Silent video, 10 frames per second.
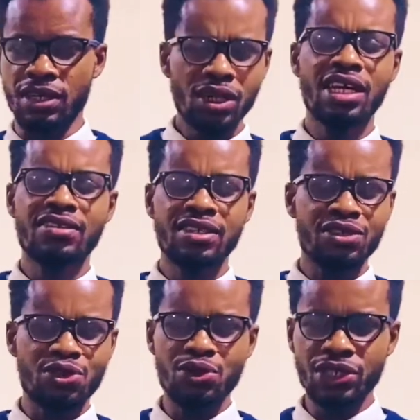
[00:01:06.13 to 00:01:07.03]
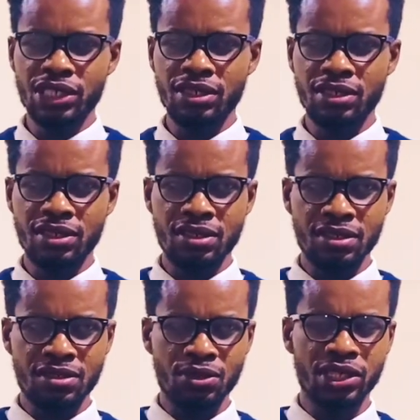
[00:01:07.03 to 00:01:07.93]
And what does the institution,
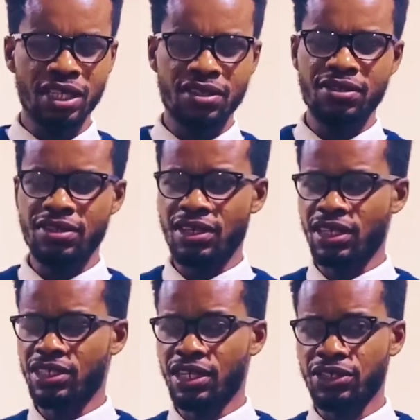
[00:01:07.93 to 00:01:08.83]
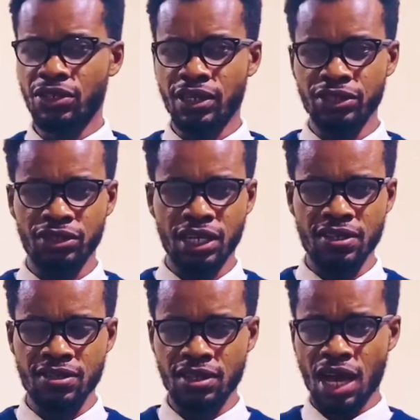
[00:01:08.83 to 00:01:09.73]
Social Security and National Insurance
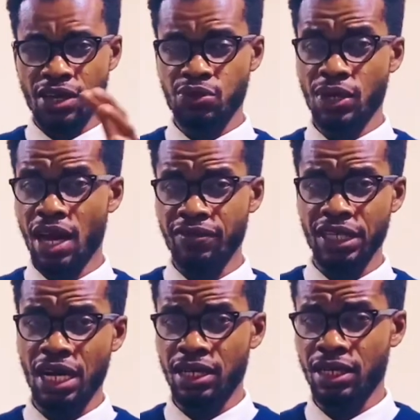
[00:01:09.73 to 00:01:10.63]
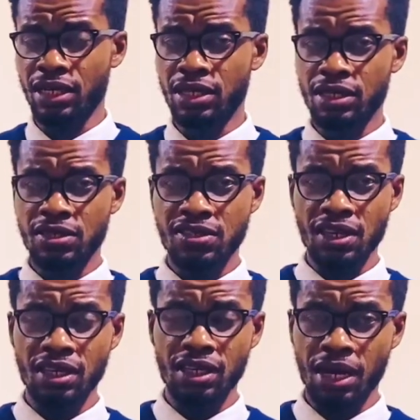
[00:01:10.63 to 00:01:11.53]
Trust, as we have in Ghana,
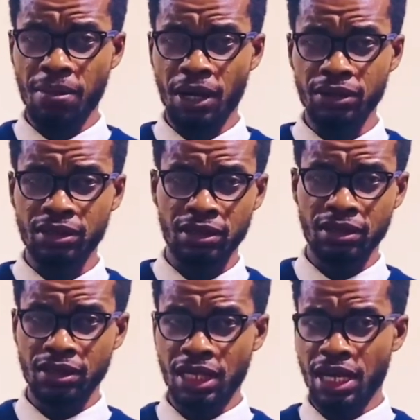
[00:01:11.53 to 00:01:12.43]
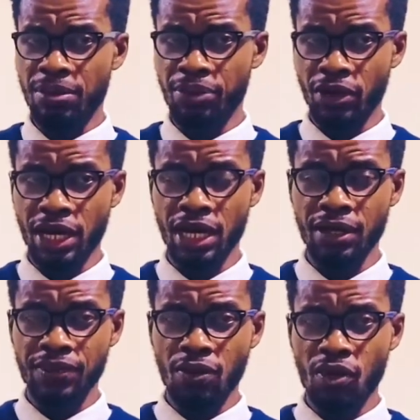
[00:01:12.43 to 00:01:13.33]
say about the employer,
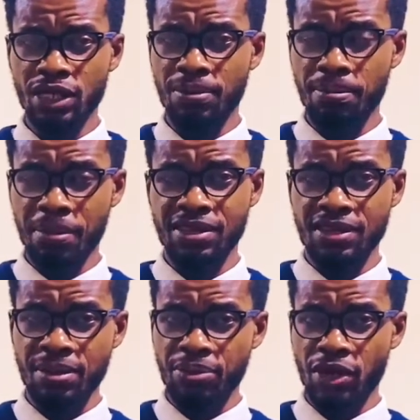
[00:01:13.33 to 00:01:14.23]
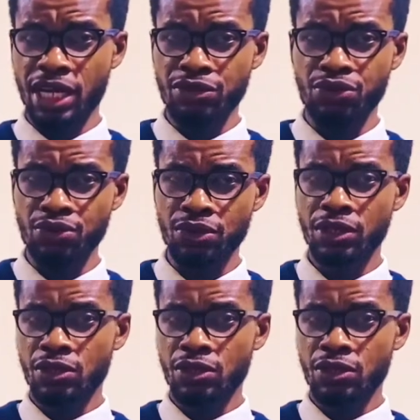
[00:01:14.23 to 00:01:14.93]
and what must the employer do